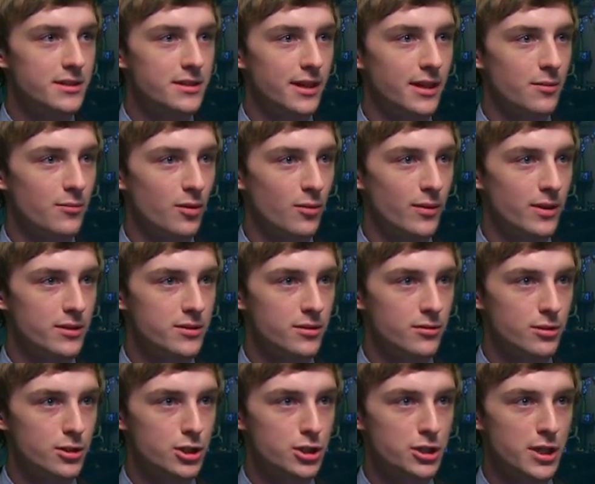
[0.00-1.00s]
take a moment
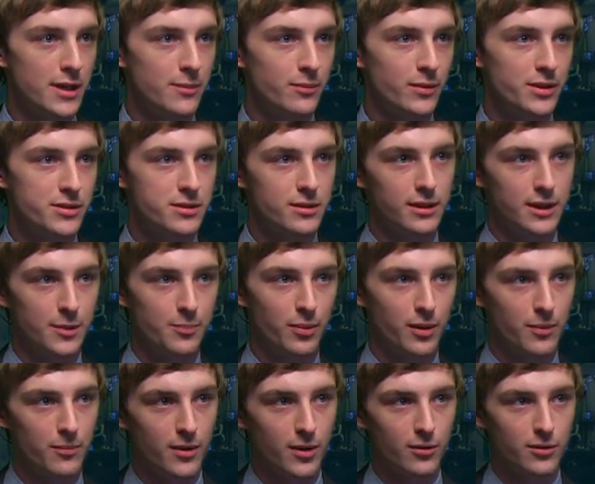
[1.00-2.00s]
to shamelessly
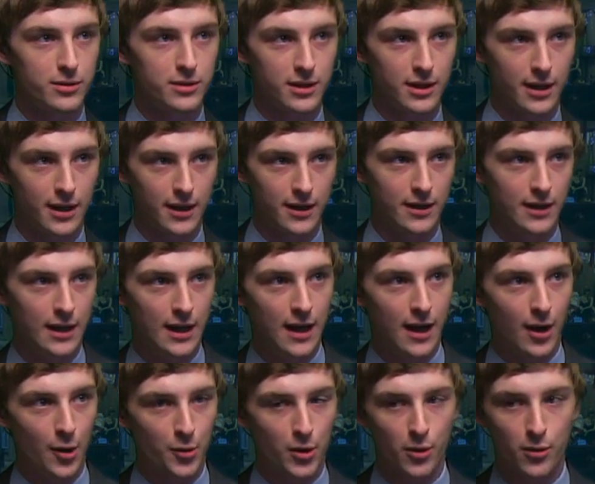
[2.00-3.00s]
promote uh,
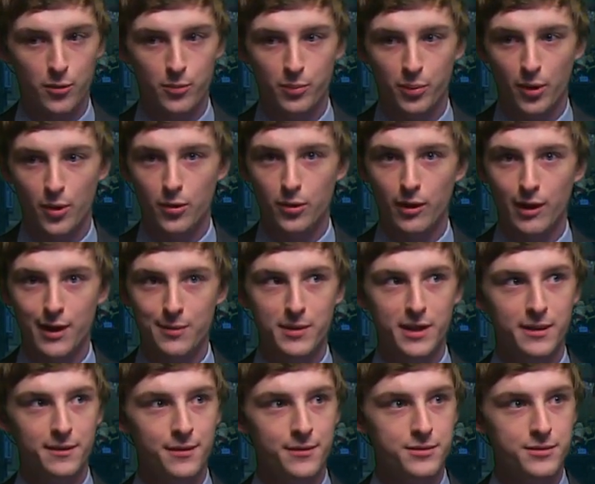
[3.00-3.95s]
our own programming.